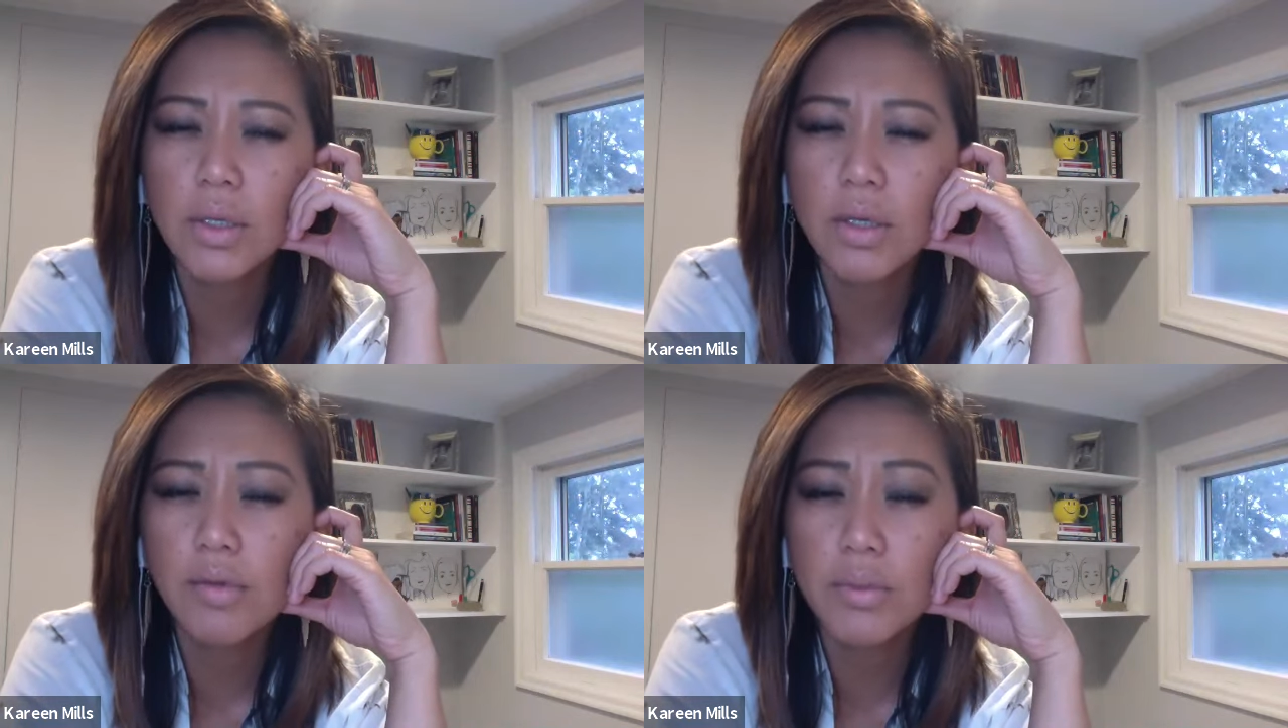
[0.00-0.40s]

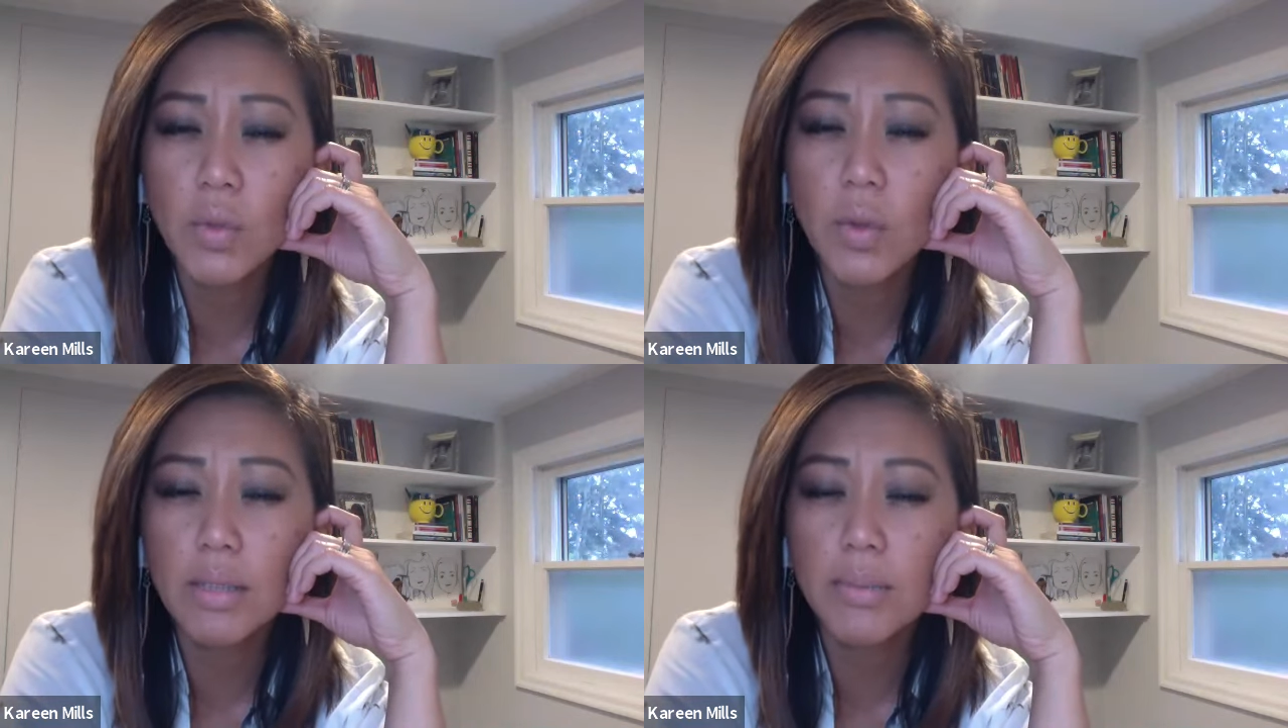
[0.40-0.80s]
we give
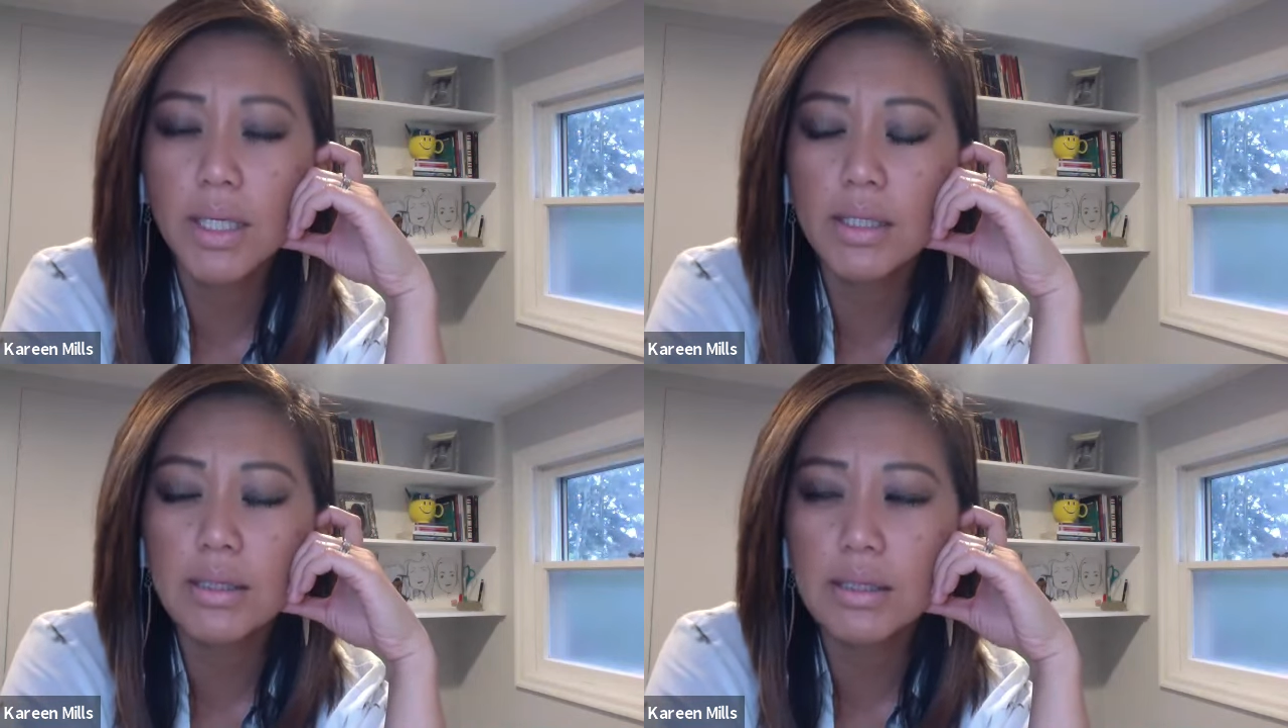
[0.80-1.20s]
them 20
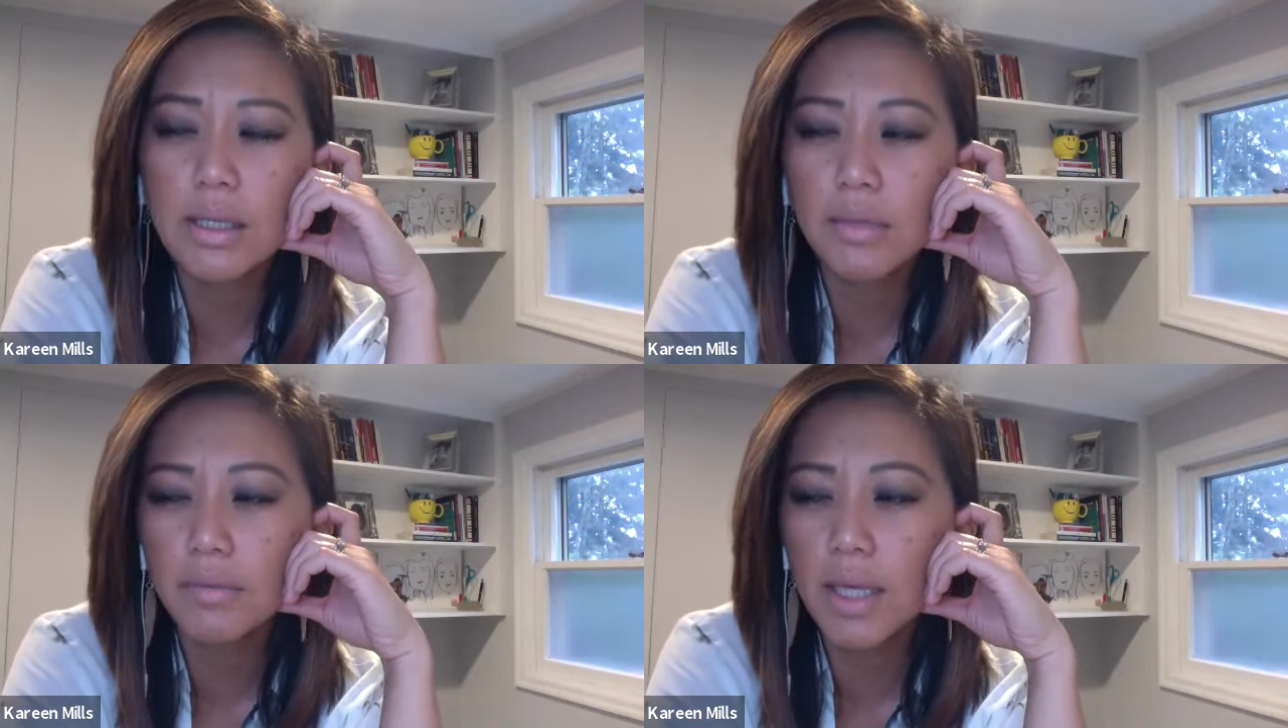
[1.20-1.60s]

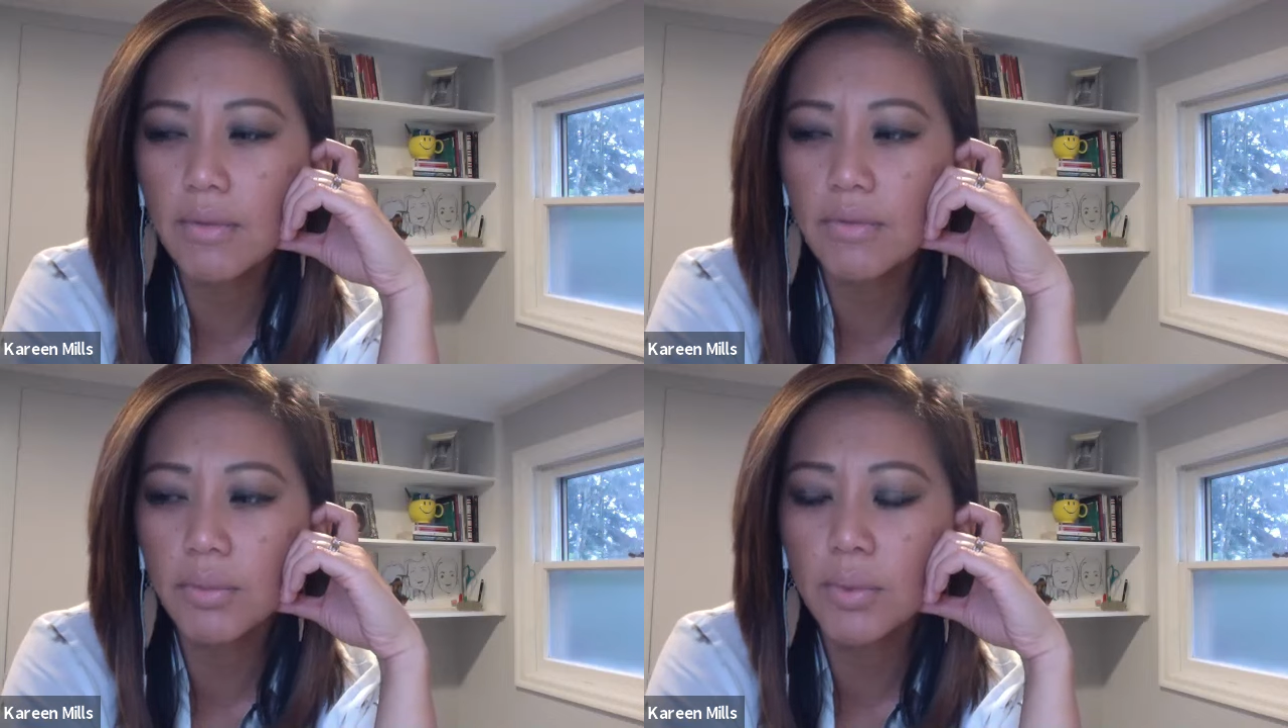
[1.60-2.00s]
minutes. And if
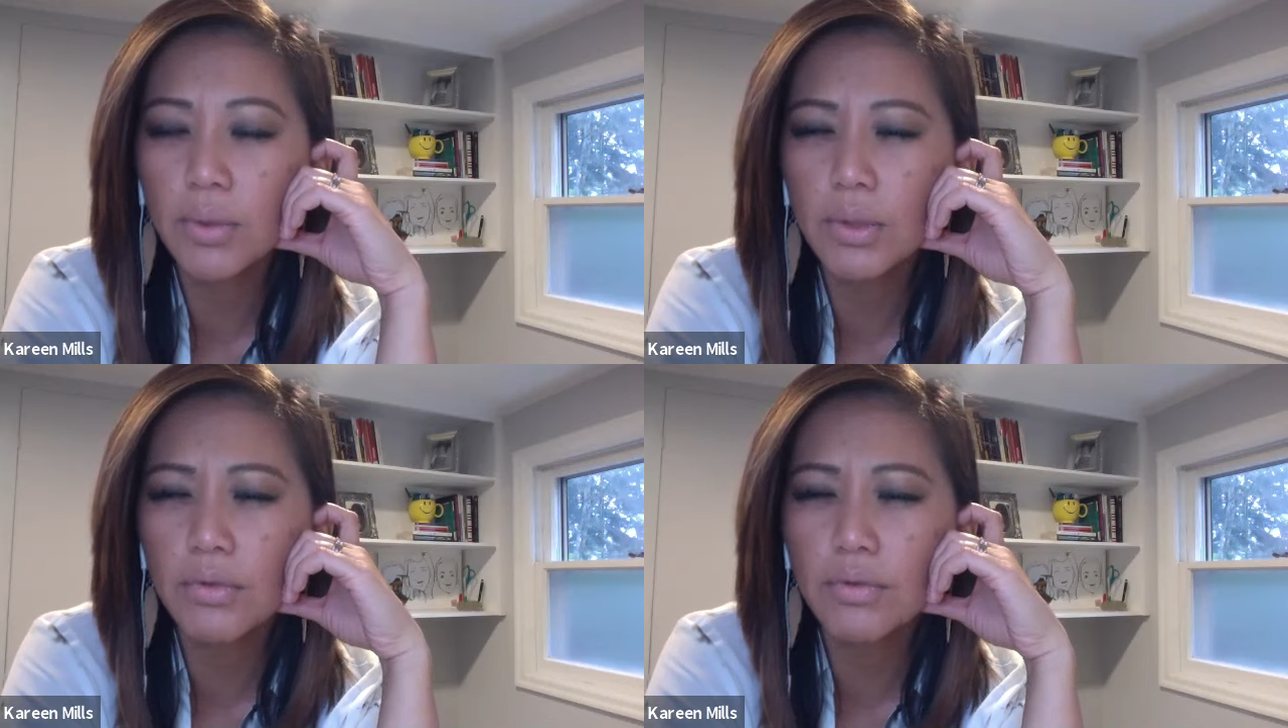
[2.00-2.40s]
they have a
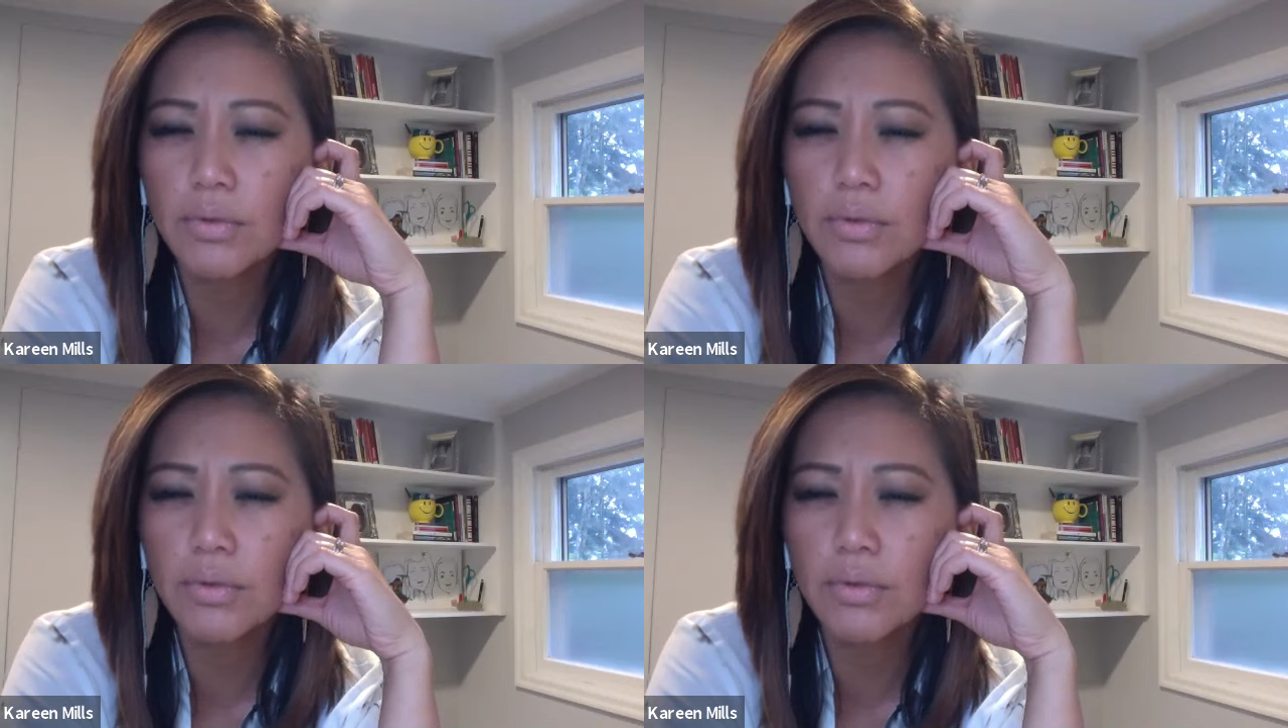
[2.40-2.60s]
pool of,